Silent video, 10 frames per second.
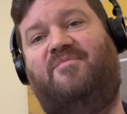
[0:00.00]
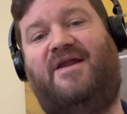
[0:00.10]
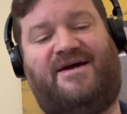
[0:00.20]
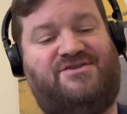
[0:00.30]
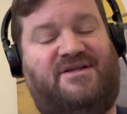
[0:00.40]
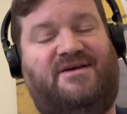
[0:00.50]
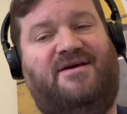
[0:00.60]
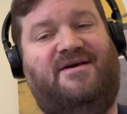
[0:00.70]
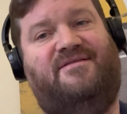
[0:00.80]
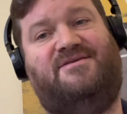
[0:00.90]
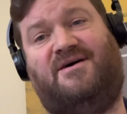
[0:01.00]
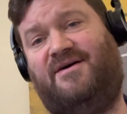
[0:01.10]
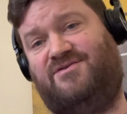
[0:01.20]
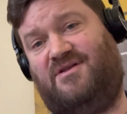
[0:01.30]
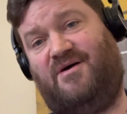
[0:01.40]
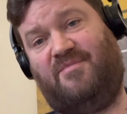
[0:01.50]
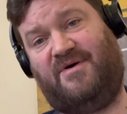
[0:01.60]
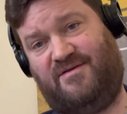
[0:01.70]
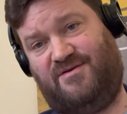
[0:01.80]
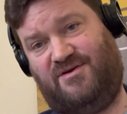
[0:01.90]
but actually the tiger's a lot
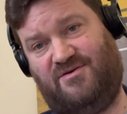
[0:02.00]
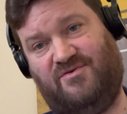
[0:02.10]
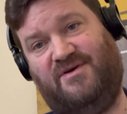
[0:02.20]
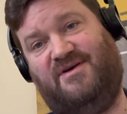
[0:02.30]
bigger than you,